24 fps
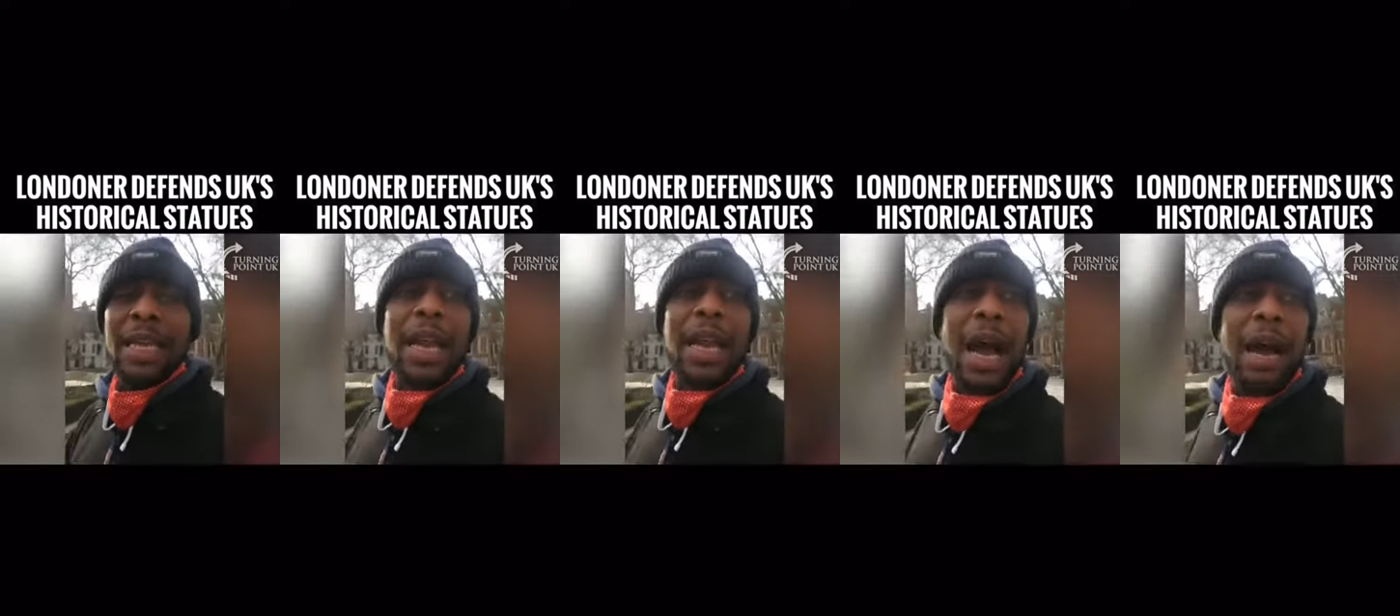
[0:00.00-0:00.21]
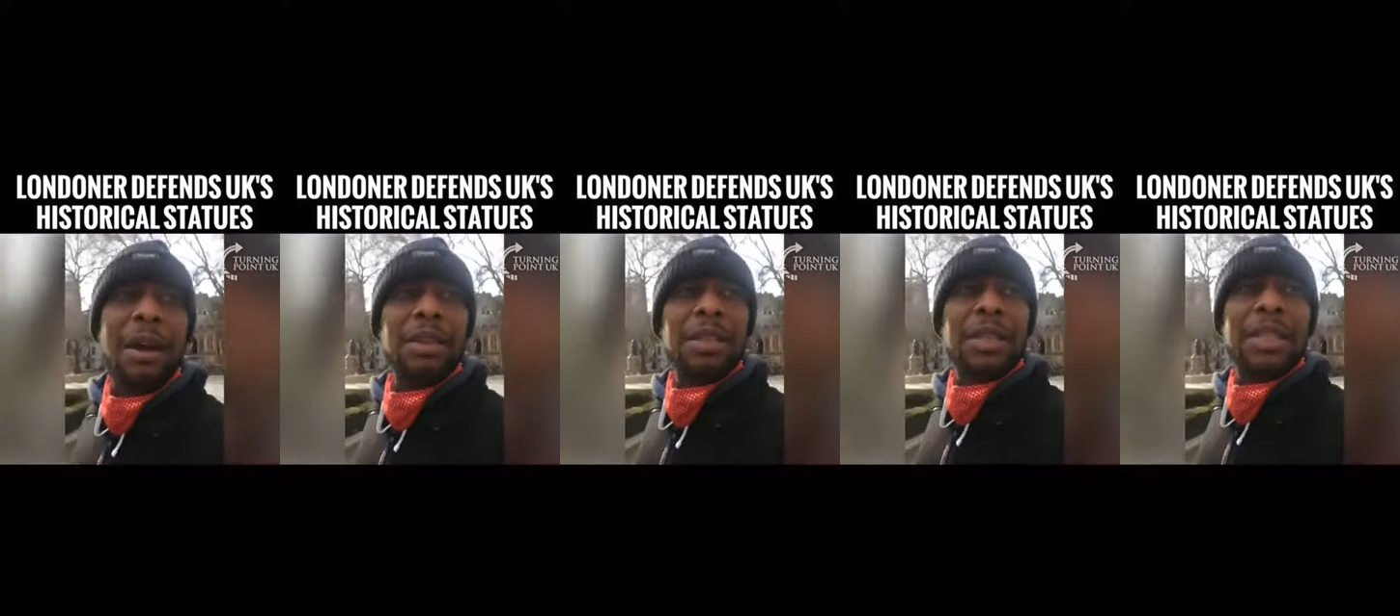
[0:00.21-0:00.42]

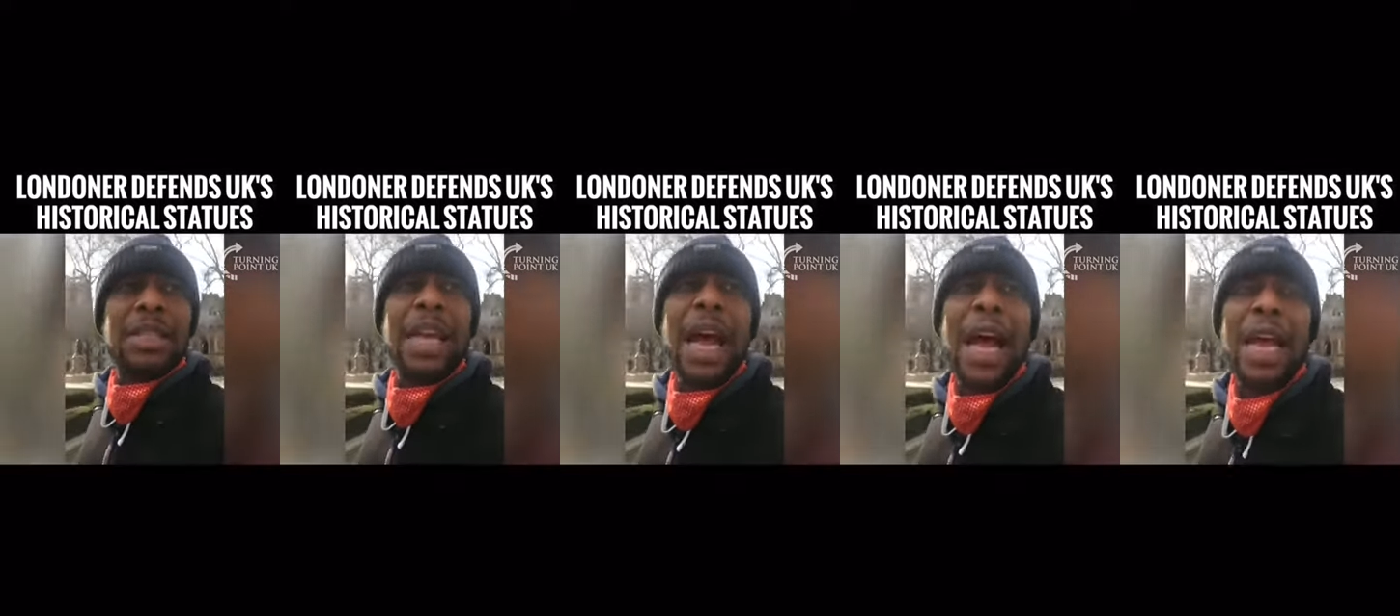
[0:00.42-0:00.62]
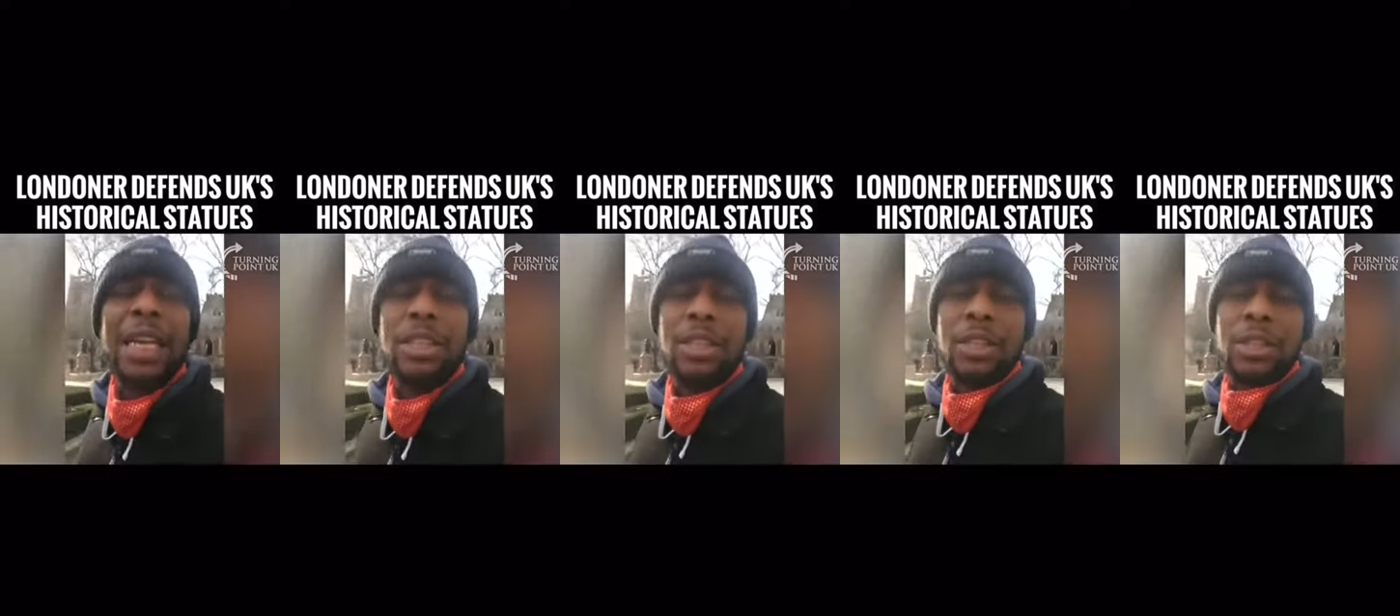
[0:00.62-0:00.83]
down
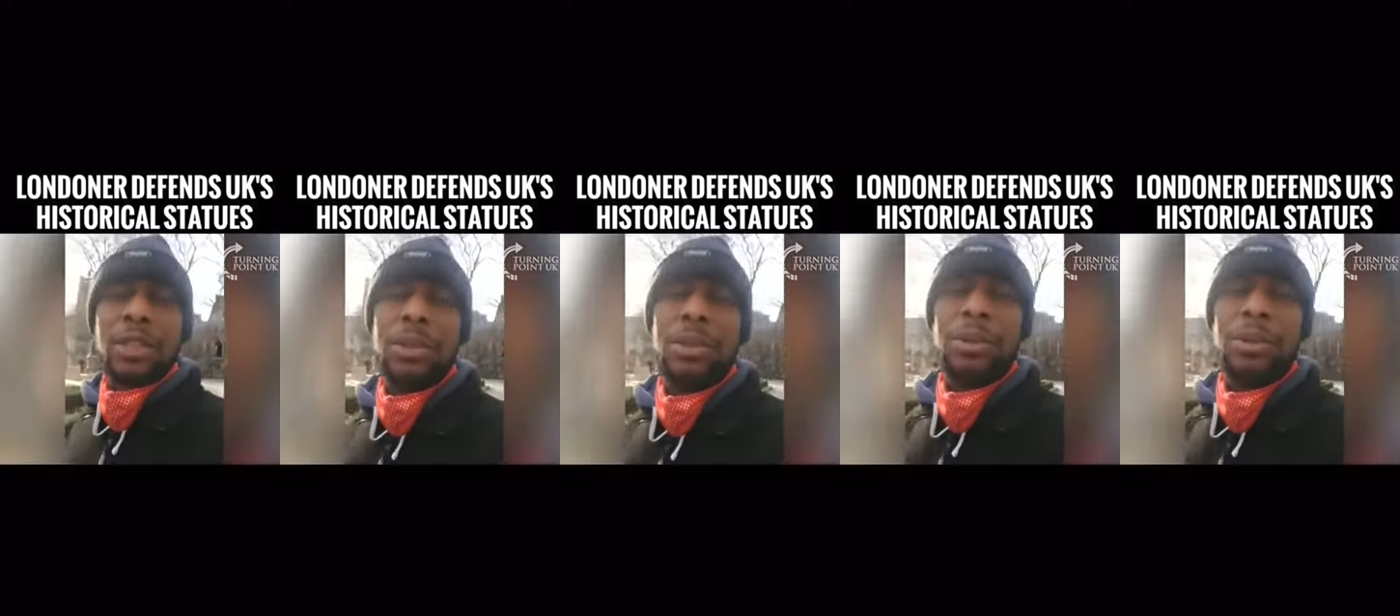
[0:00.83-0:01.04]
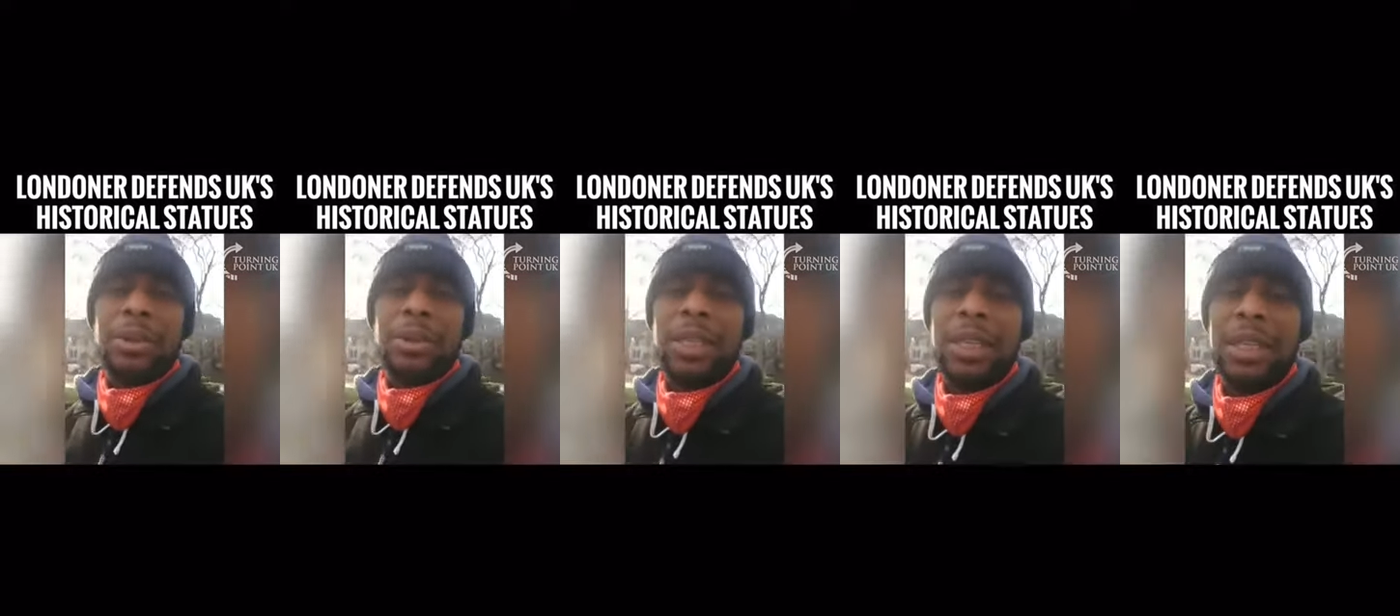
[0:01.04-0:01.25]

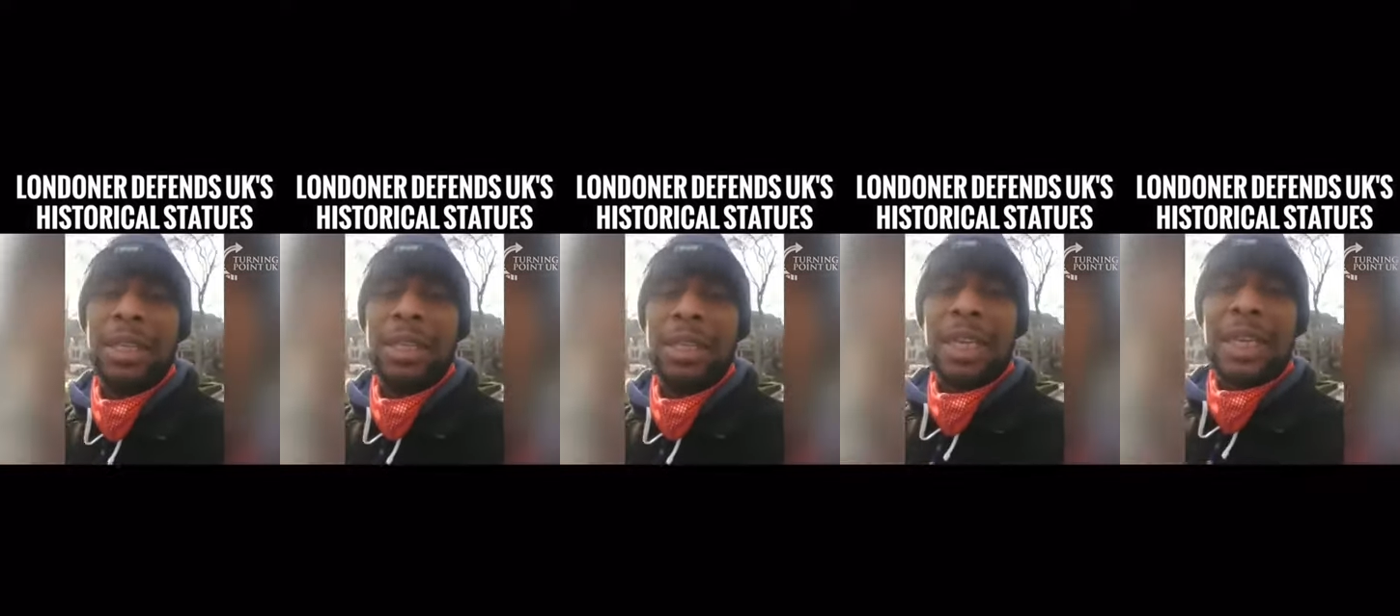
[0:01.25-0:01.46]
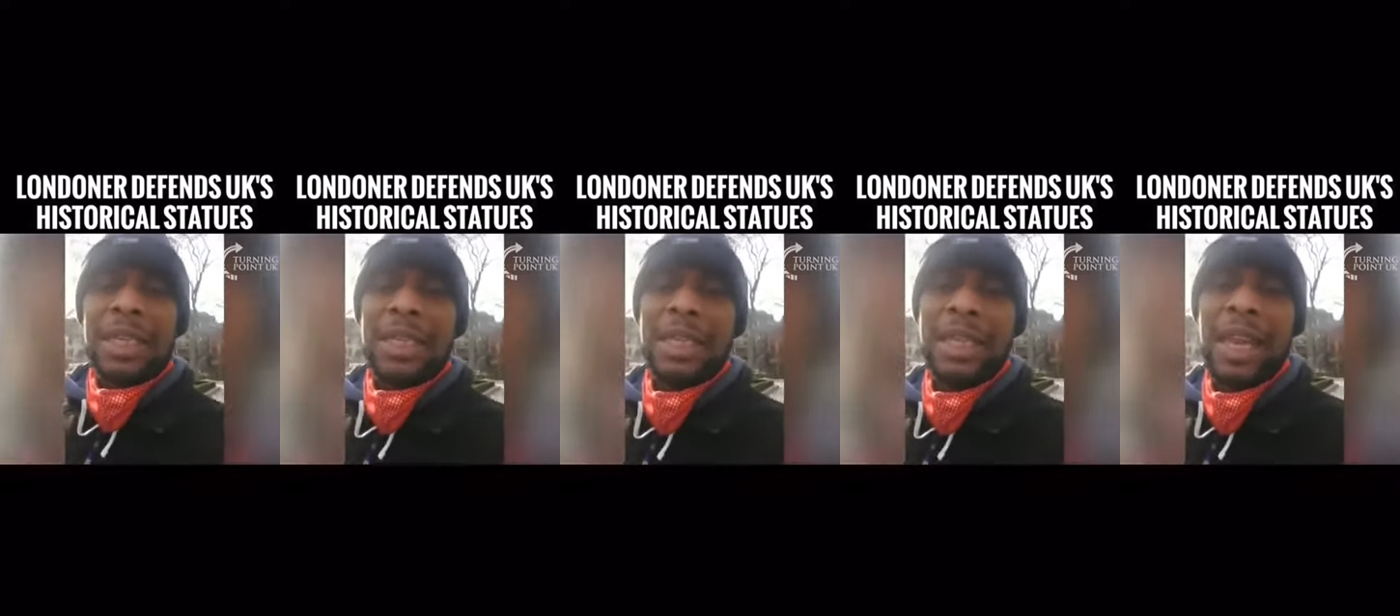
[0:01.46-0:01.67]
statues and
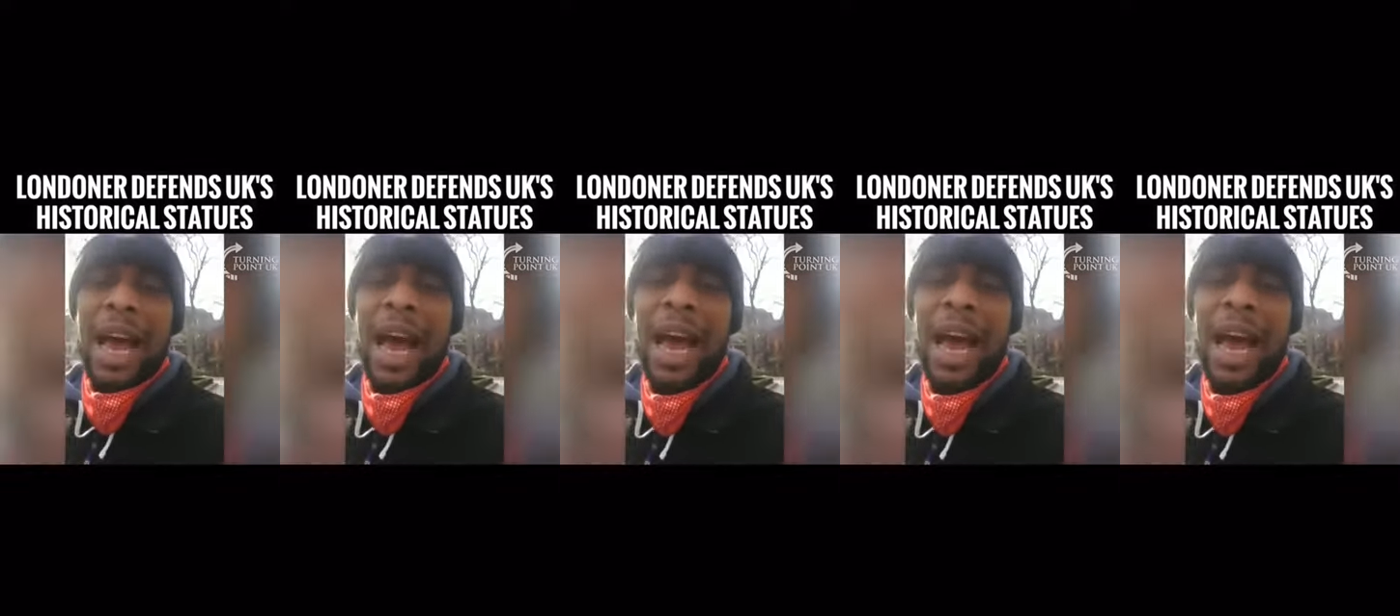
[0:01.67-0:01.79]
this, that.